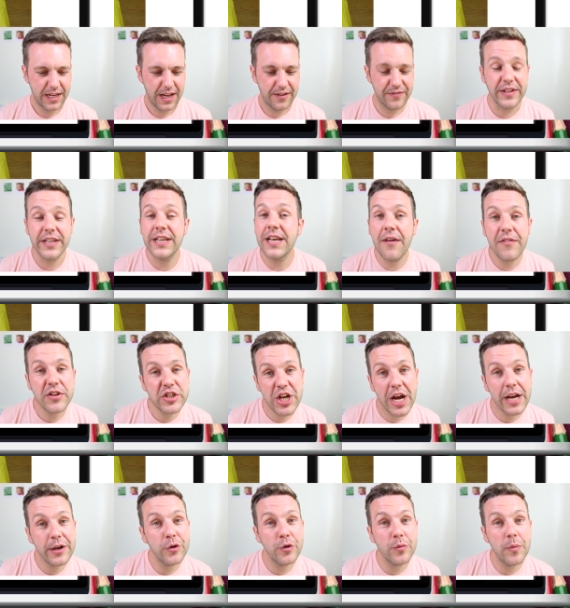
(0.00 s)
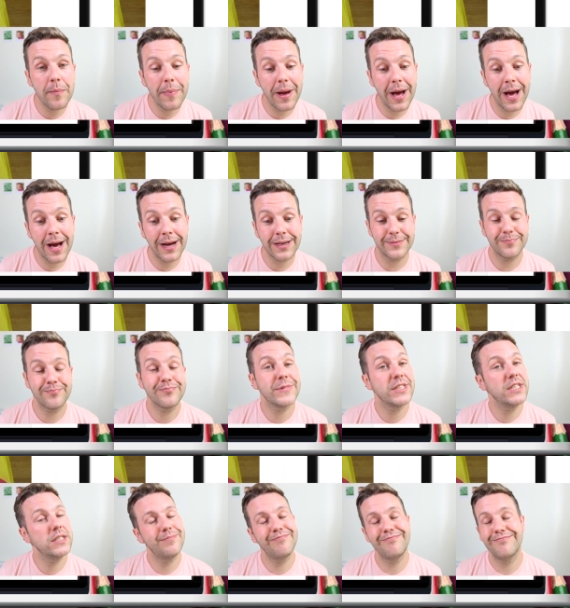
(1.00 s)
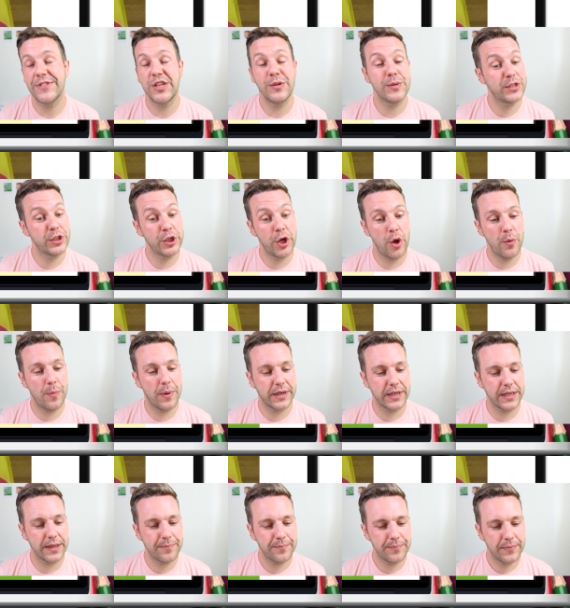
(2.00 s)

If you didn't have a Jane Norman bag, you was a nobody.